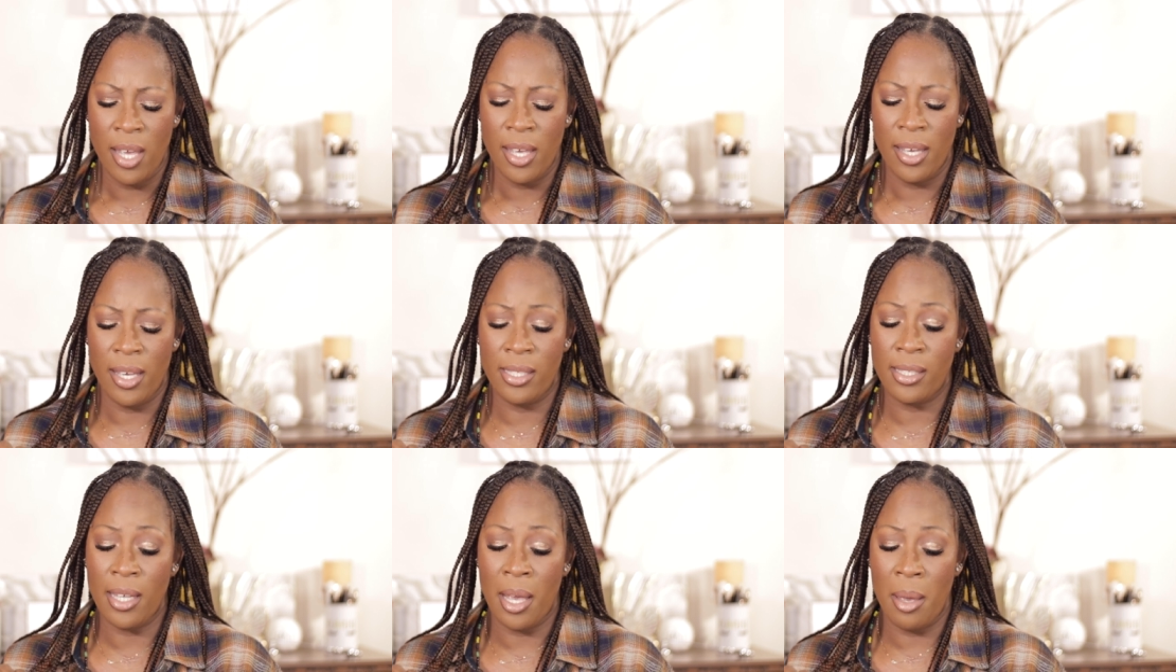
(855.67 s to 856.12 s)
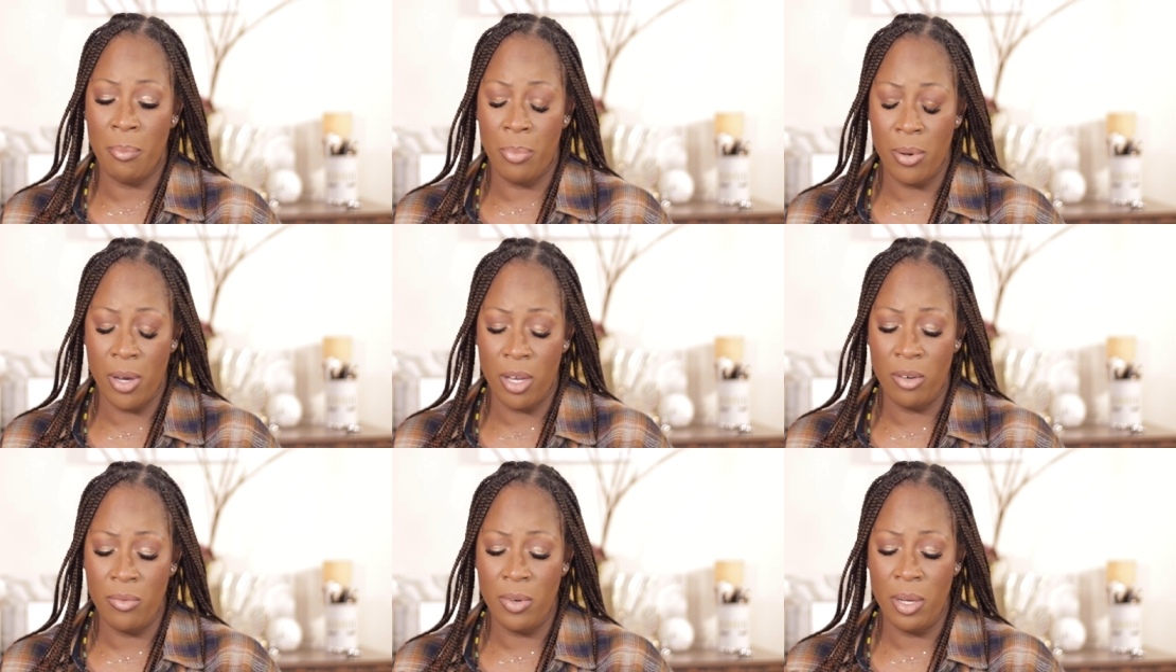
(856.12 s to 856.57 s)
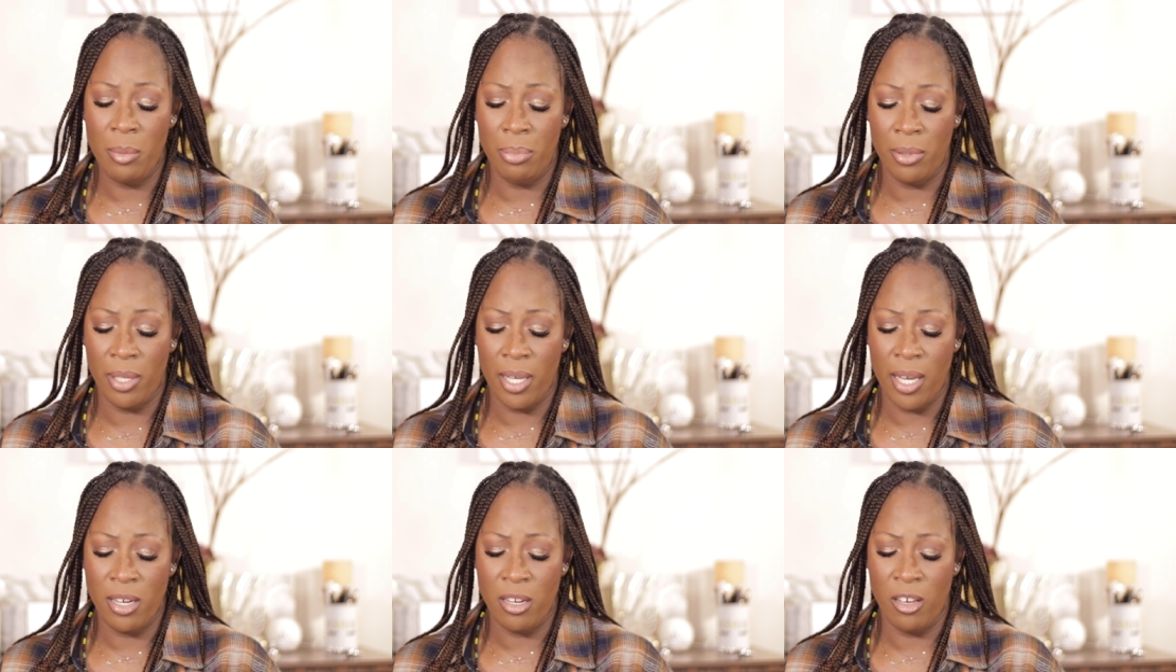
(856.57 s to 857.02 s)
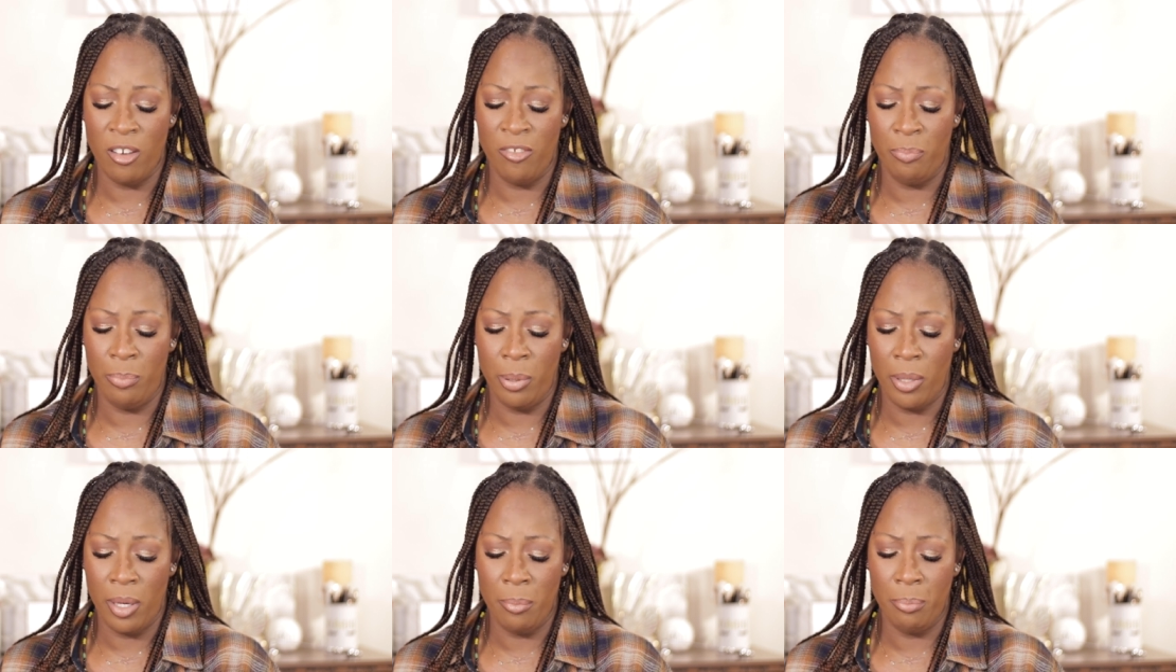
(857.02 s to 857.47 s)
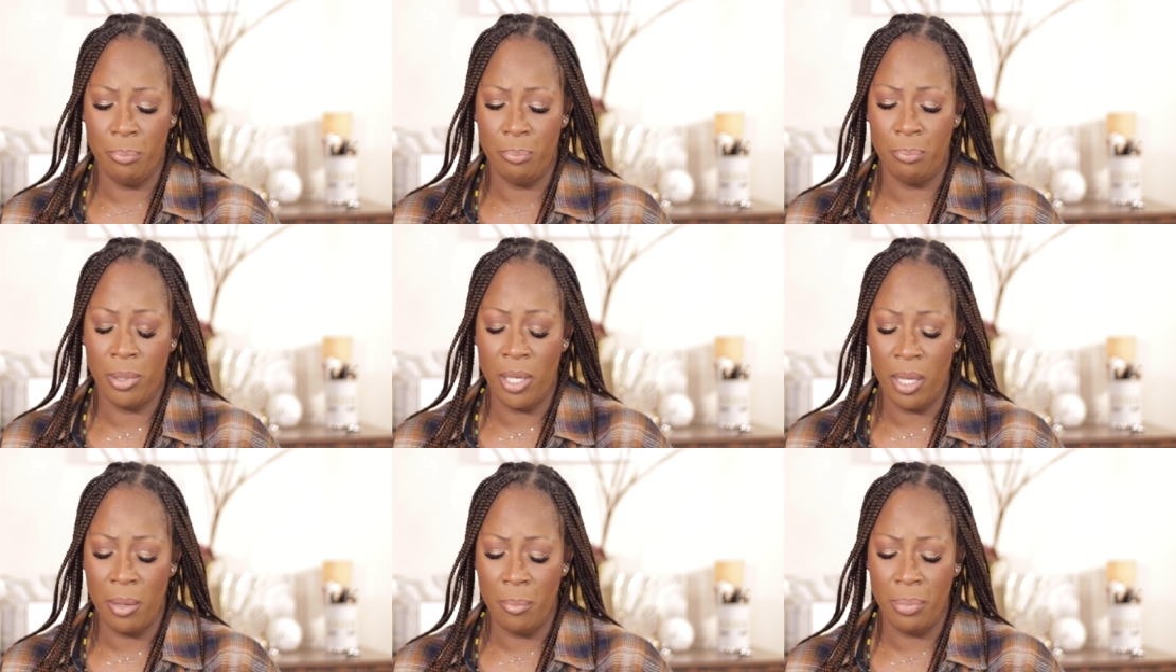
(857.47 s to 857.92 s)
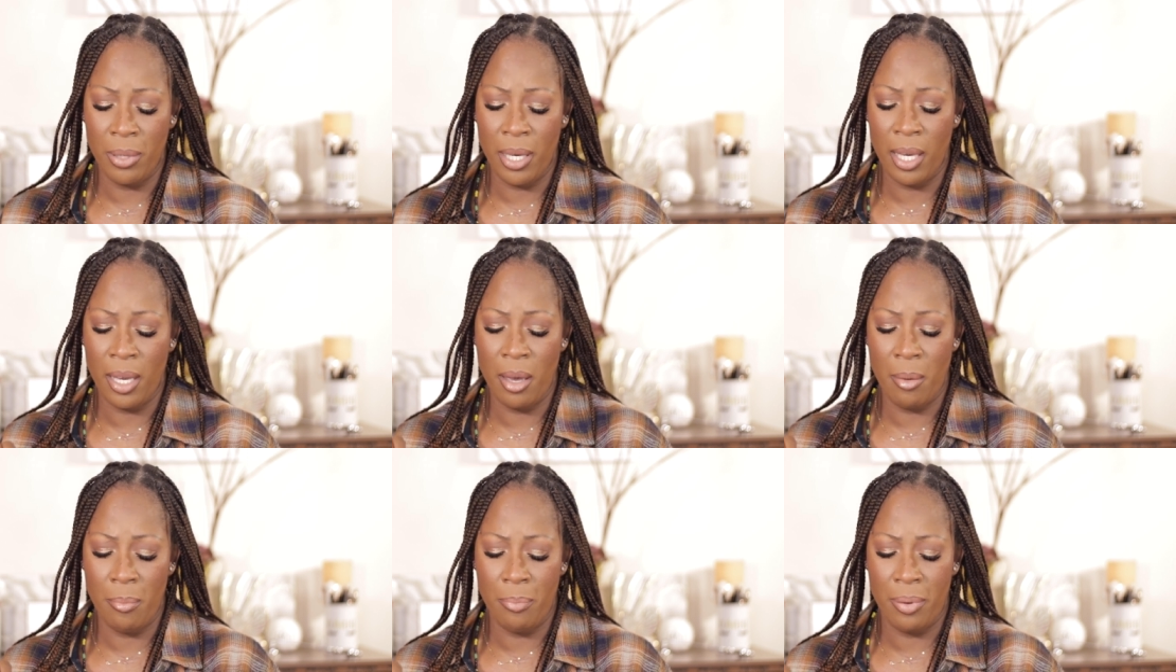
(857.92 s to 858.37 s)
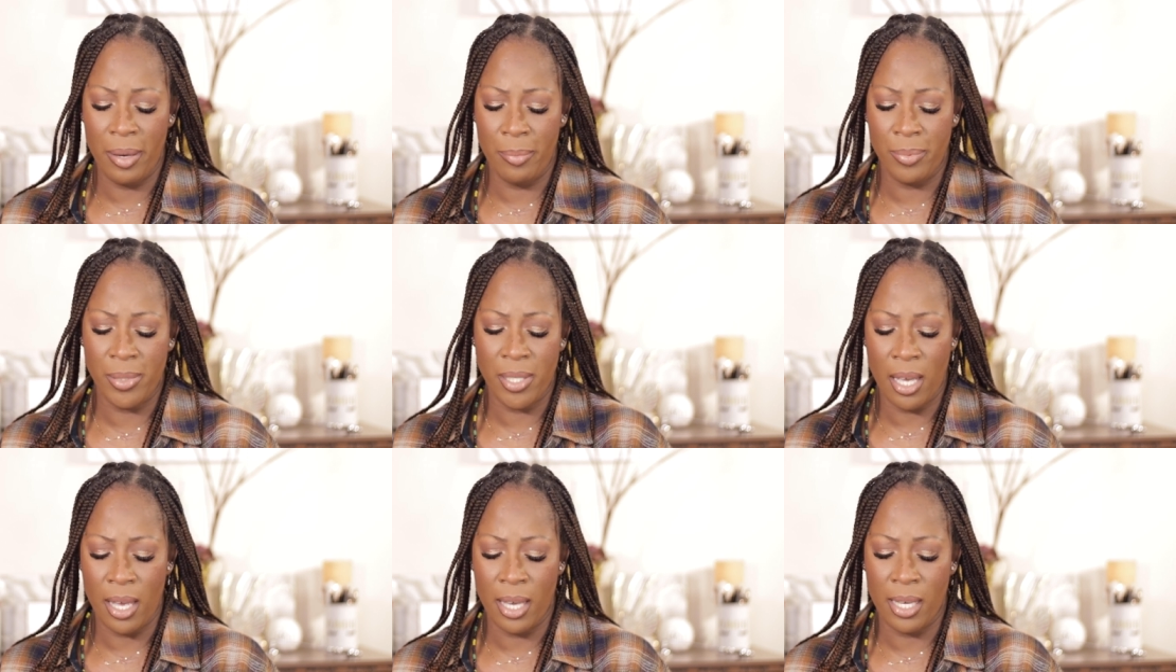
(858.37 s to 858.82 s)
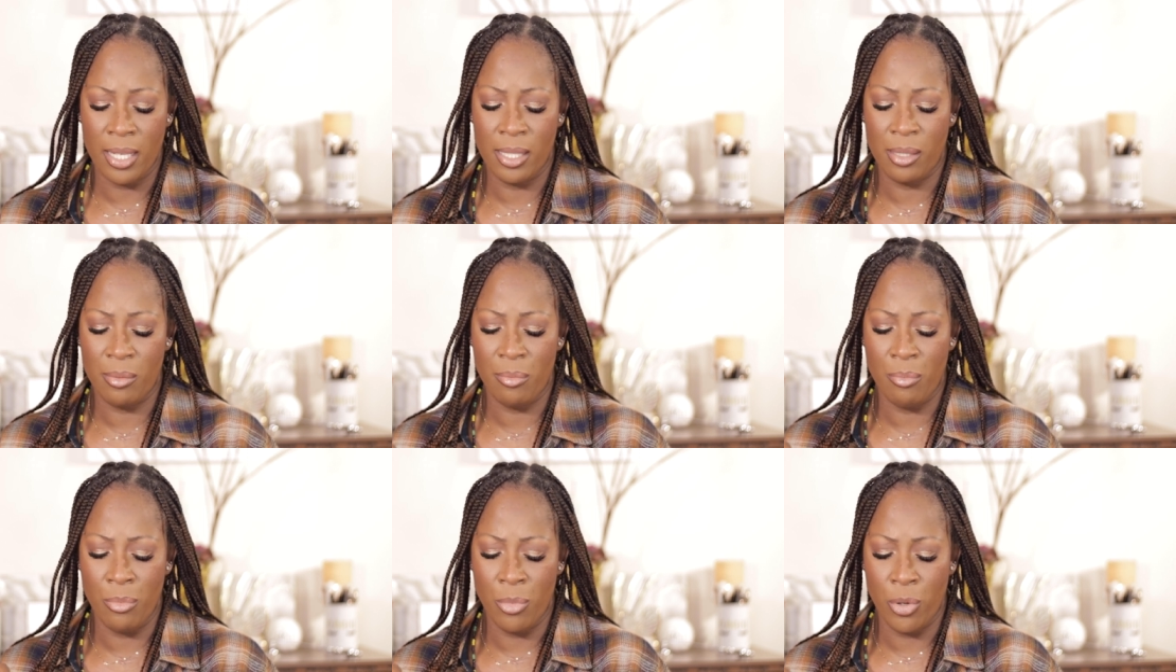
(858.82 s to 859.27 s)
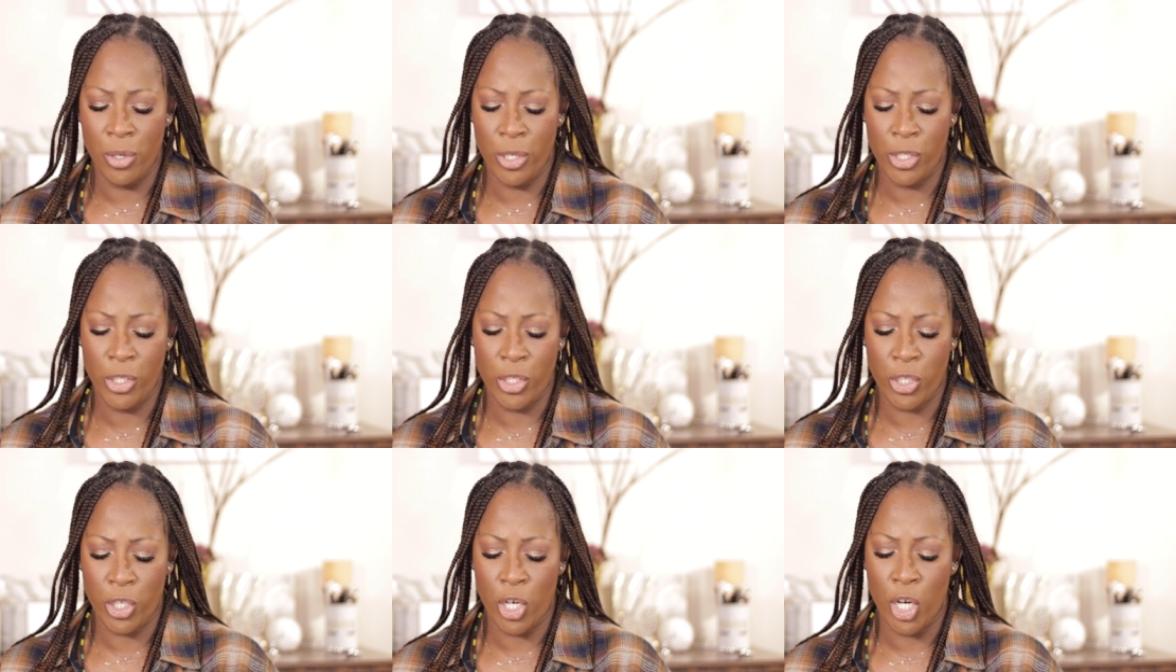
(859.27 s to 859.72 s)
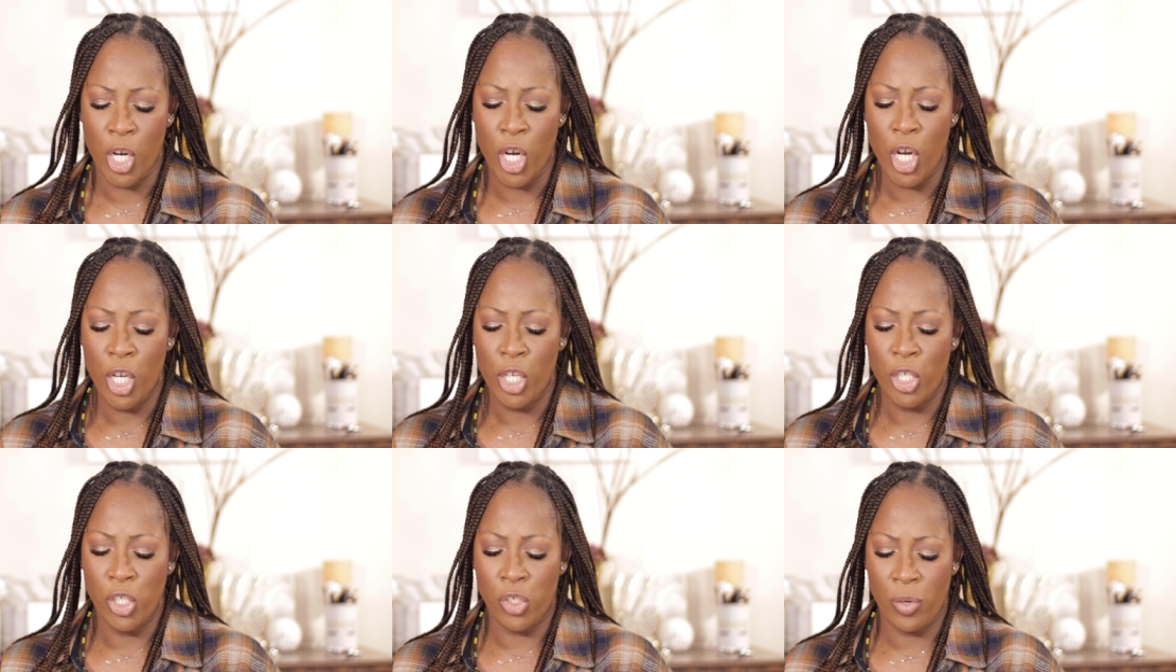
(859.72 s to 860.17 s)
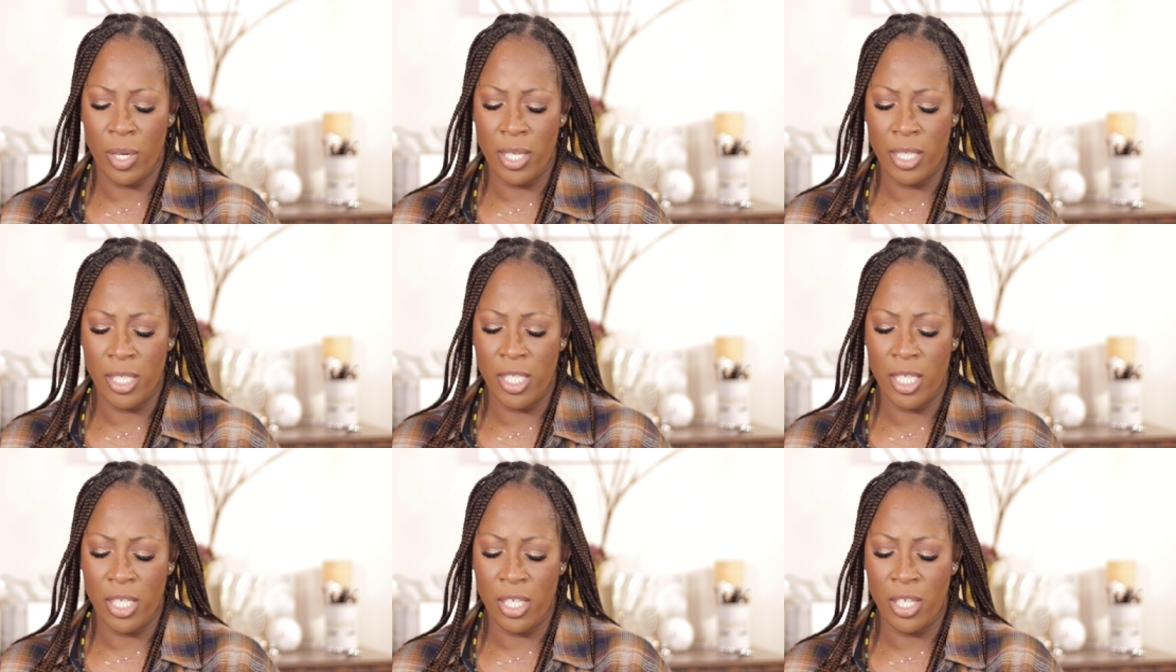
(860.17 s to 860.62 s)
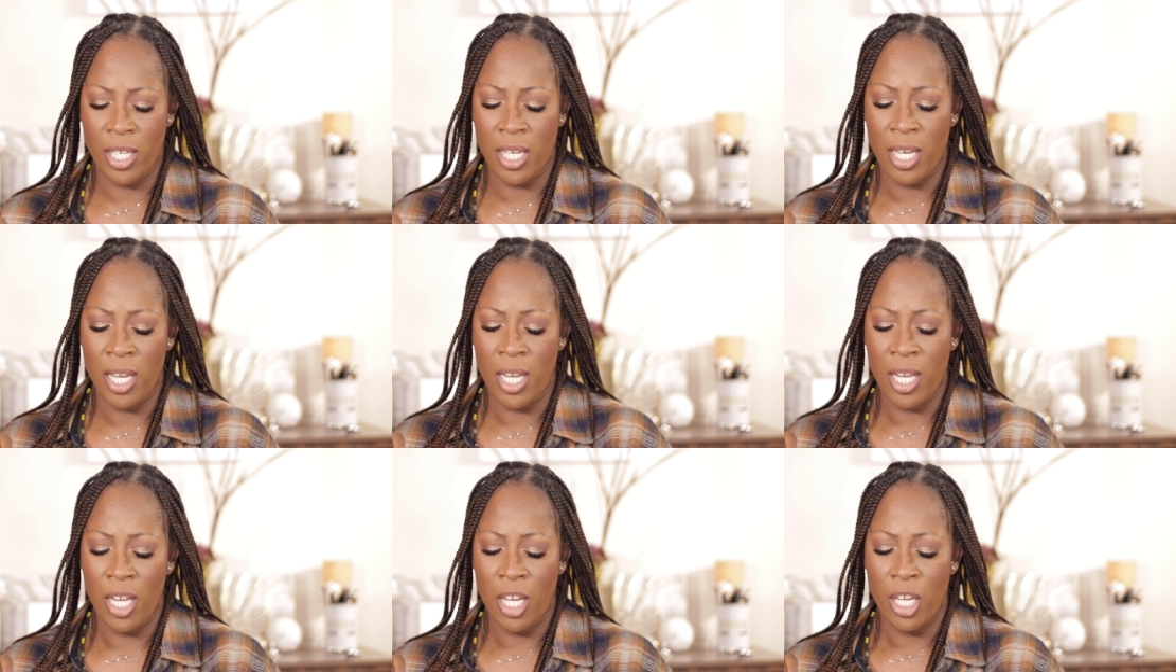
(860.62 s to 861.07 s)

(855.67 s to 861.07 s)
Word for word: It's a buttery blend of pump, plumping peptides, moisture, drenching,